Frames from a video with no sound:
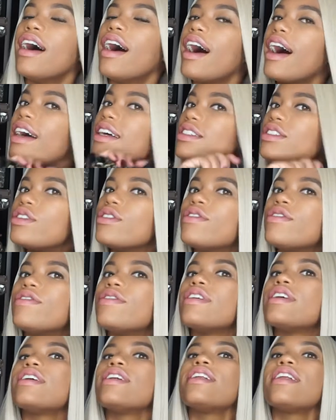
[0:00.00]
I do
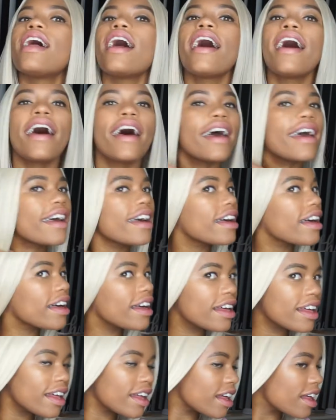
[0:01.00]
feel like
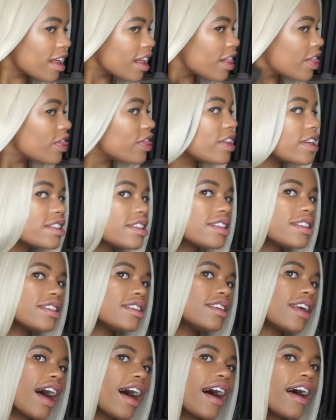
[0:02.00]
the
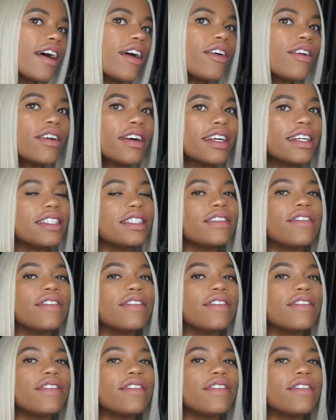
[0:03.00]
style is